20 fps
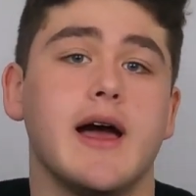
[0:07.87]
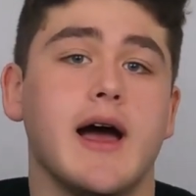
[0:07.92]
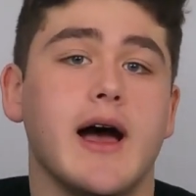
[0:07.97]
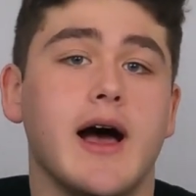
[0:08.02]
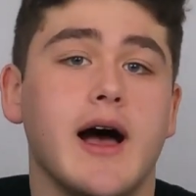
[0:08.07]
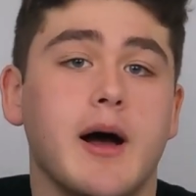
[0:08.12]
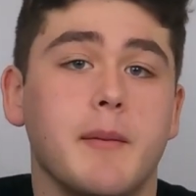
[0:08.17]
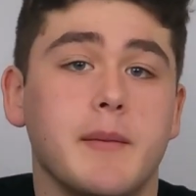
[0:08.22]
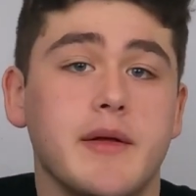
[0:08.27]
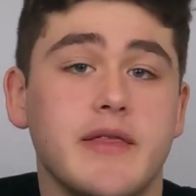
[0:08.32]

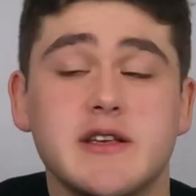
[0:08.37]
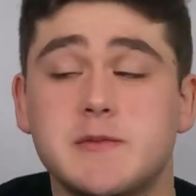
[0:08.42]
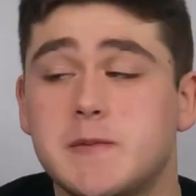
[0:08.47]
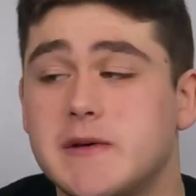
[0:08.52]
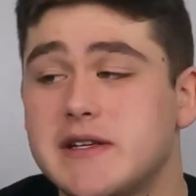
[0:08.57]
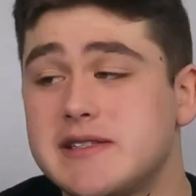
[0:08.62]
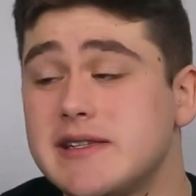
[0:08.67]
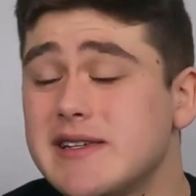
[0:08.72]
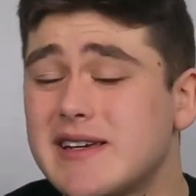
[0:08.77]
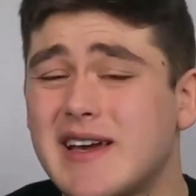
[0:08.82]
And this
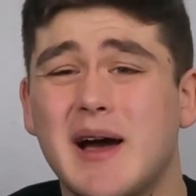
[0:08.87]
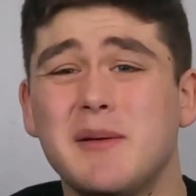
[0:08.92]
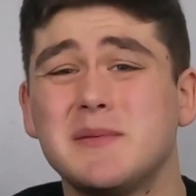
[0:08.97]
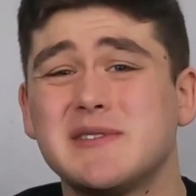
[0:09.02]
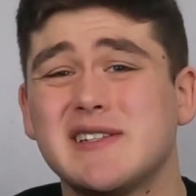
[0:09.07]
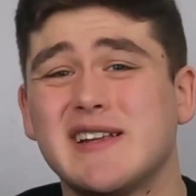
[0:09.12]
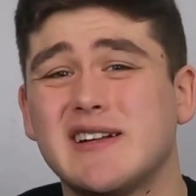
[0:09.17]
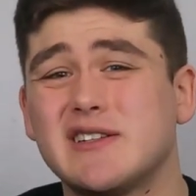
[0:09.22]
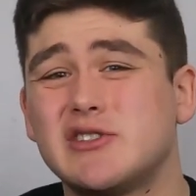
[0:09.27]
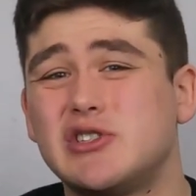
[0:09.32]
PC comes
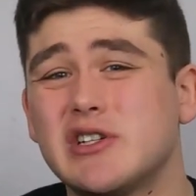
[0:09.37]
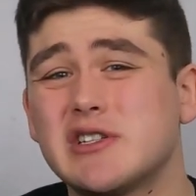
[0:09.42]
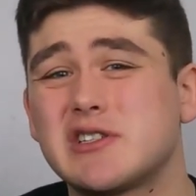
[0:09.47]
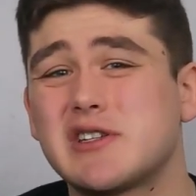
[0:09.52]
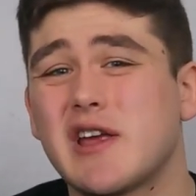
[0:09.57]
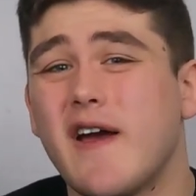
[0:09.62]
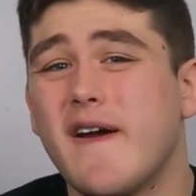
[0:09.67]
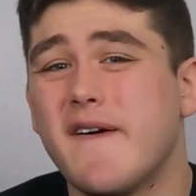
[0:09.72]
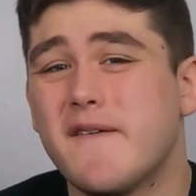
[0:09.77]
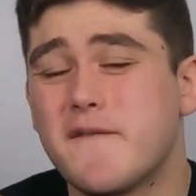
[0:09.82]
in at
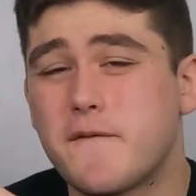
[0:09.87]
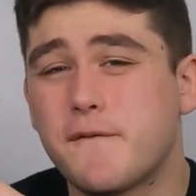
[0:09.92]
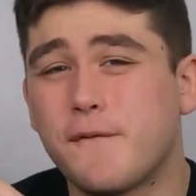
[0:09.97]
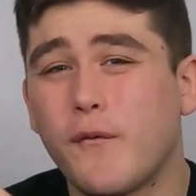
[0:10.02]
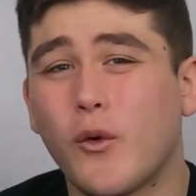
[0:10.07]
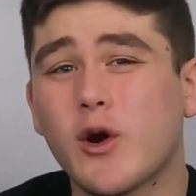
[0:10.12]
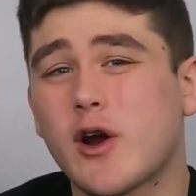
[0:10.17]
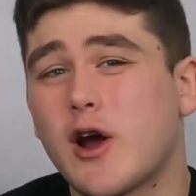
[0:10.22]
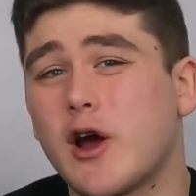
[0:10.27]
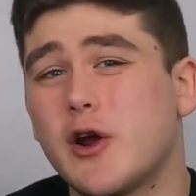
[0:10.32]
just
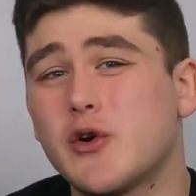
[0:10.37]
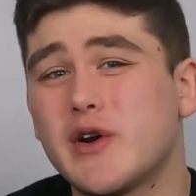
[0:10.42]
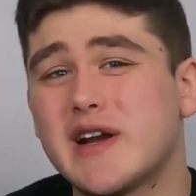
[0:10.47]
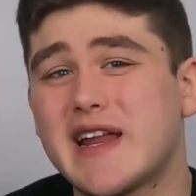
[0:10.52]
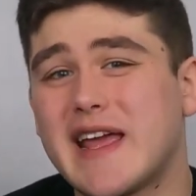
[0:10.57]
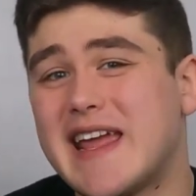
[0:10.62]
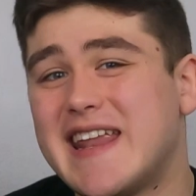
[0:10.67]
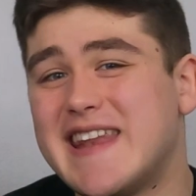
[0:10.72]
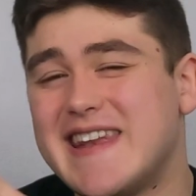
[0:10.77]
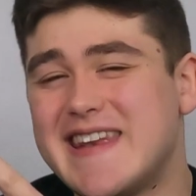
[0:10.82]

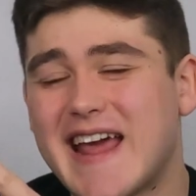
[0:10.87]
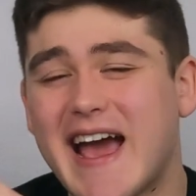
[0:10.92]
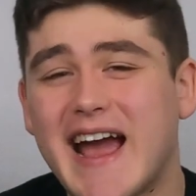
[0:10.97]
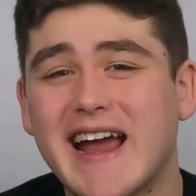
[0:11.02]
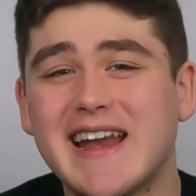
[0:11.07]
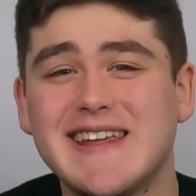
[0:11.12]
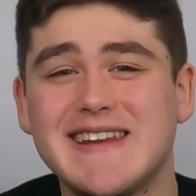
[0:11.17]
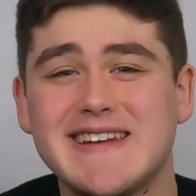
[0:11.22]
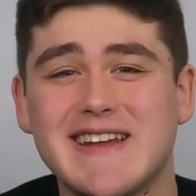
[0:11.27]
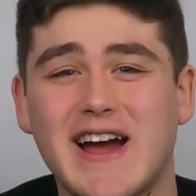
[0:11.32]
$490
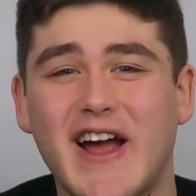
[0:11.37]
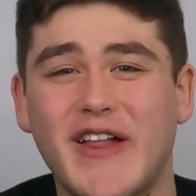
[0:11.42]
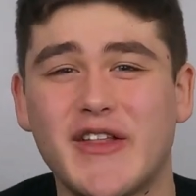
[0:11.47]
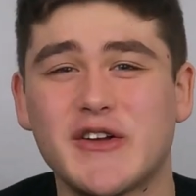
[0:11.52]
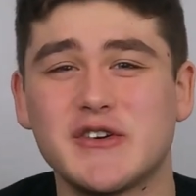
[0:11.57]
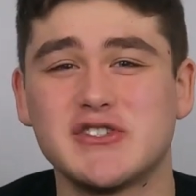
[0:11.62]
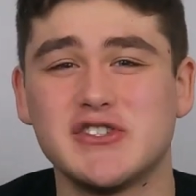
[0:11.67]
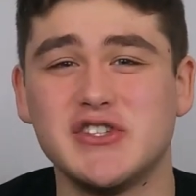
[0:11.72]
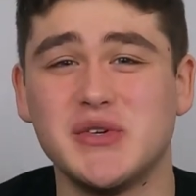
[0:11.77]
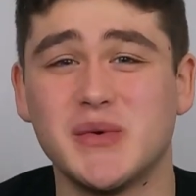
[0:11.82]

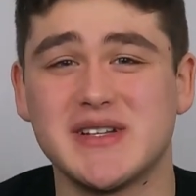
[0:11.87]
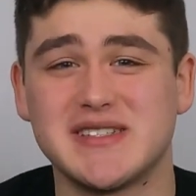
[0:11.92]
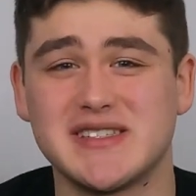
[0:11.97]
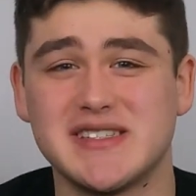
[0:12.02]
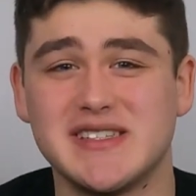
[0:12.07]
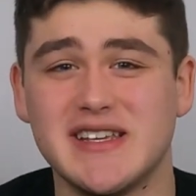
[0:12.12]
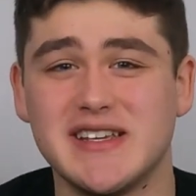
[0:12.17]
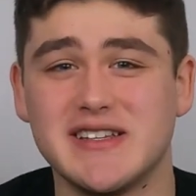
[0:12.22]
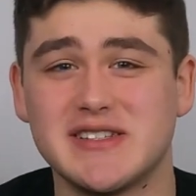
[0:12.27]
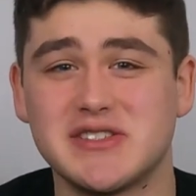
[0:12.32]

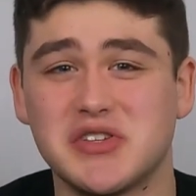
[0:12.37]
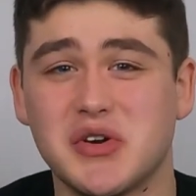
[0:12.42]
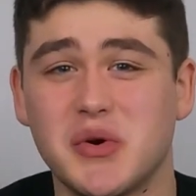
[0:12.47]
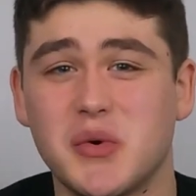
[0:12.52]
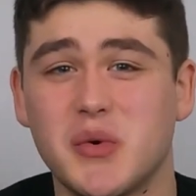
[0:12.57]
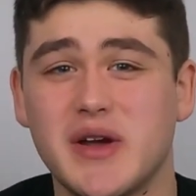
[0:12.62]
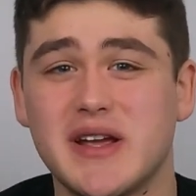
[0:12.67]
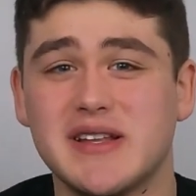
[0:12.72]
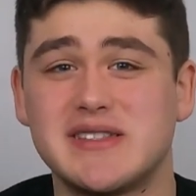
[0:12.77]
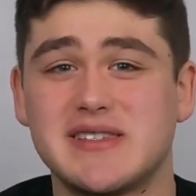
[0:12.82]
USD.
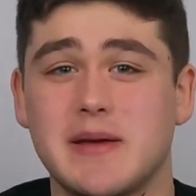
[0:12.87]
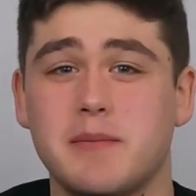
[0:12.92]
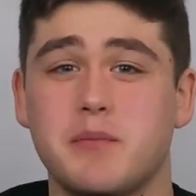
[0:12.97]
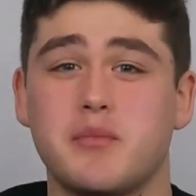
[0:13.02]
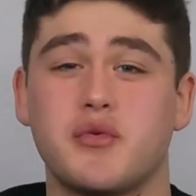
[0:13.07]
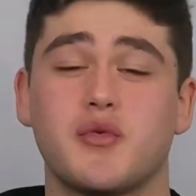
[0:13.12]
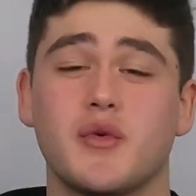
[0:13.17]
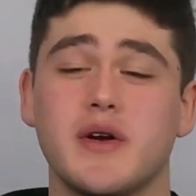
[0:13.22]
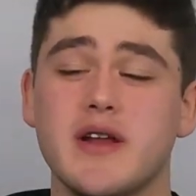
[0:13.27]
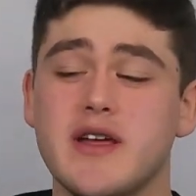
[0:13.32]
So it's a
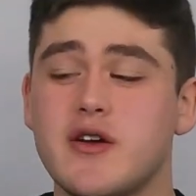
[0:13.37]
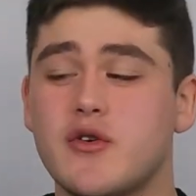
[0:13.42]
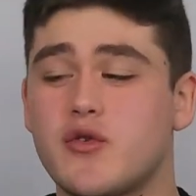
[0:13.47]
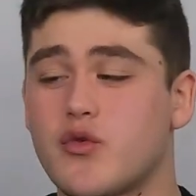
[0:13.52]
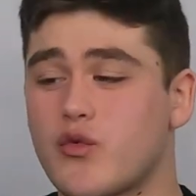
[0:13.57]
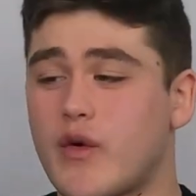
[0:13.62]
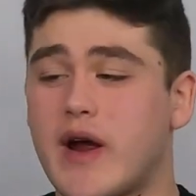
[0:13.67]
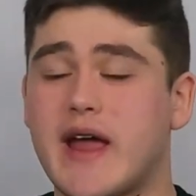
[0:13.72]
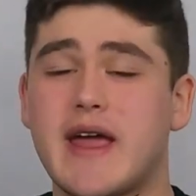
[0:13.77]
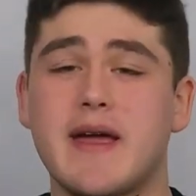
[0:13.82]
pretty
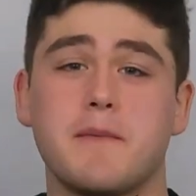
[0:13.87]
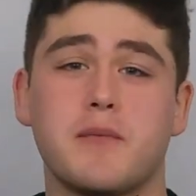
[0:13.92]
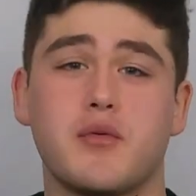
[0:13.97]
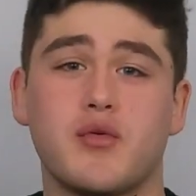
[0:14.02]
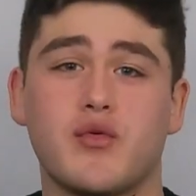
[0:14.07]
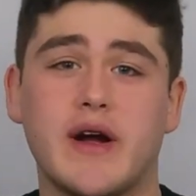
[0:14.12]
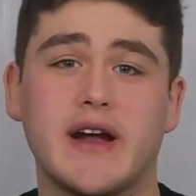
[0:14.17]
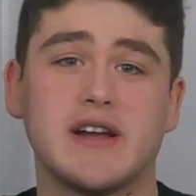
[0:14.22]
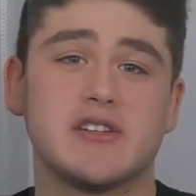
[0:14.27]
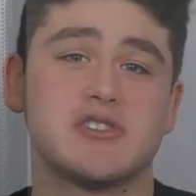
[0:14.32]
great
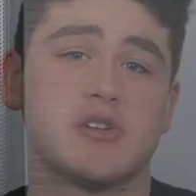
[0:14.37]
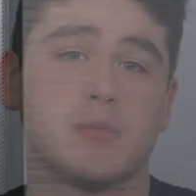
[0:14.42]
price